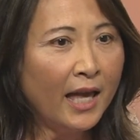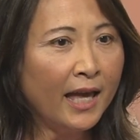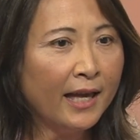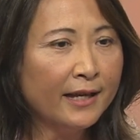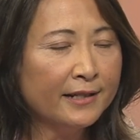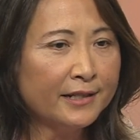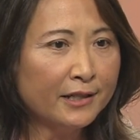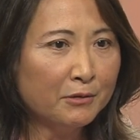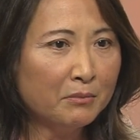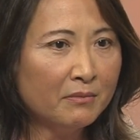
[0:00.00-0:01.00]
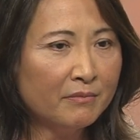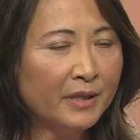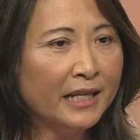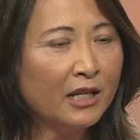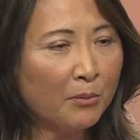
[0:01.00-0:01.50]
and um,
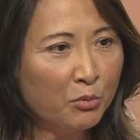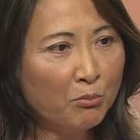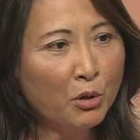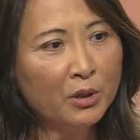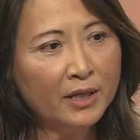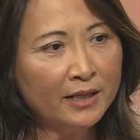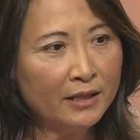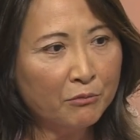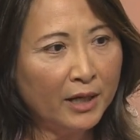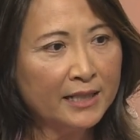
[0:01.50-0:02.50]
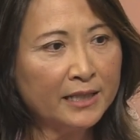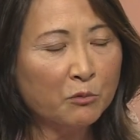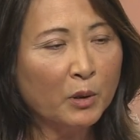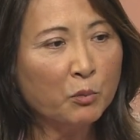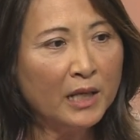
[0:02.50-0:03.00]
he got promoted in the ranks
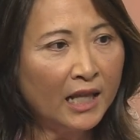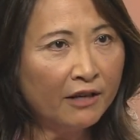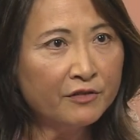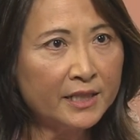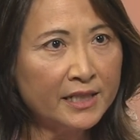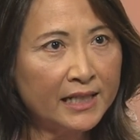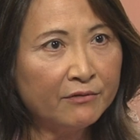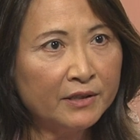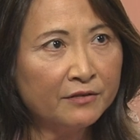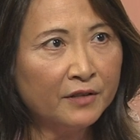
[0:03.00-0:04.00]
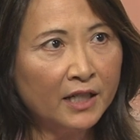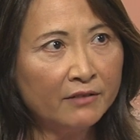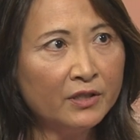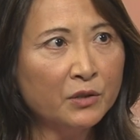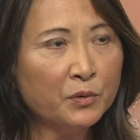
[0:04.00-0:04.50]
and when we left in
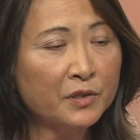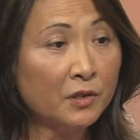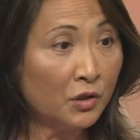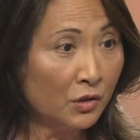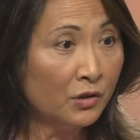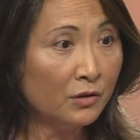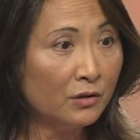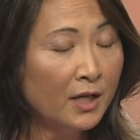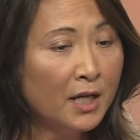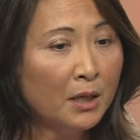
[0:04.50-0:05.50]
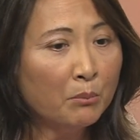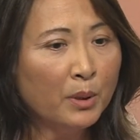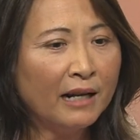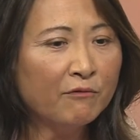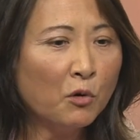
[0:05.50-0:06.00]
75 he was a colonel
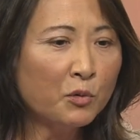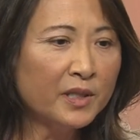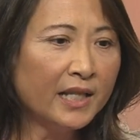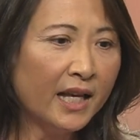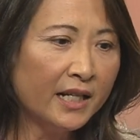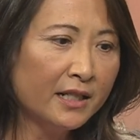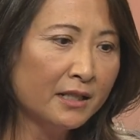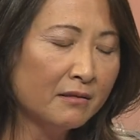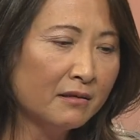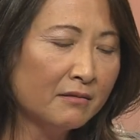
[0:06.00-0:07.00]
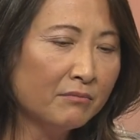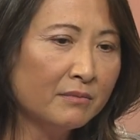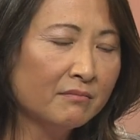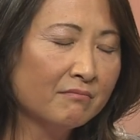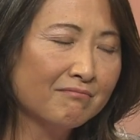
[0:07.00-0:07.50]
but I've always had
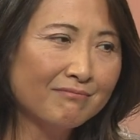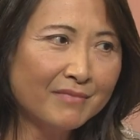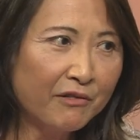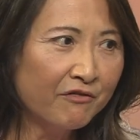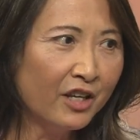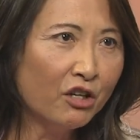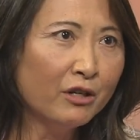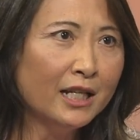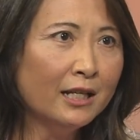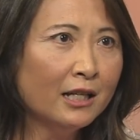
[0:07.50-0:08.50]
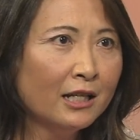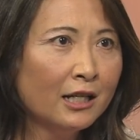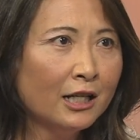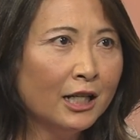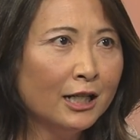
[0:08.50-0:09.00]
a, a very
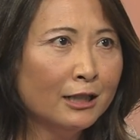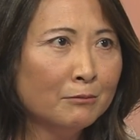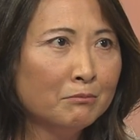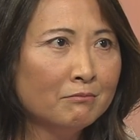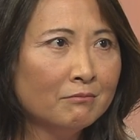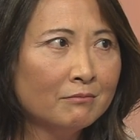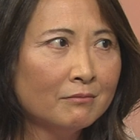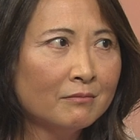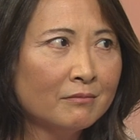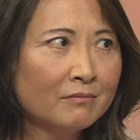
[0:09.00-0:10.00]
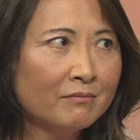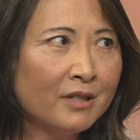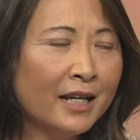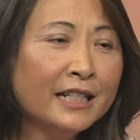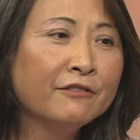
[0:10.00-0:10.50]
um,
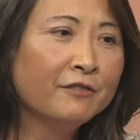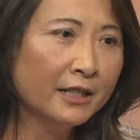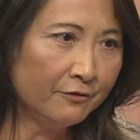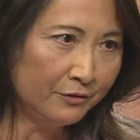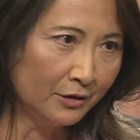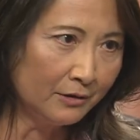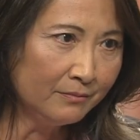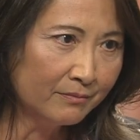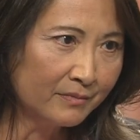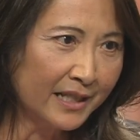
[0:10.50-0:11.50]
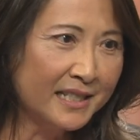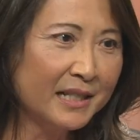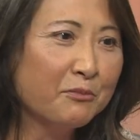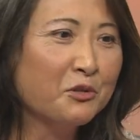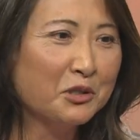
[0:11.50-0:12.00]
uneventful
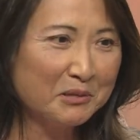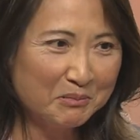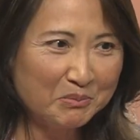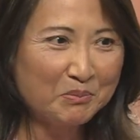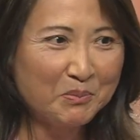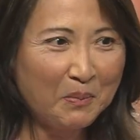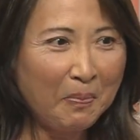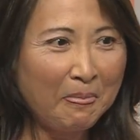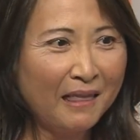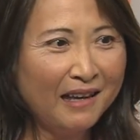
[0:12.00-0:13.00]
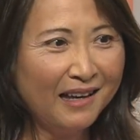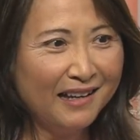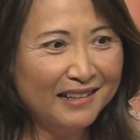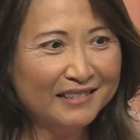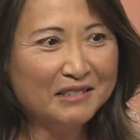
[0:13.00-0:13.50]
except for uh,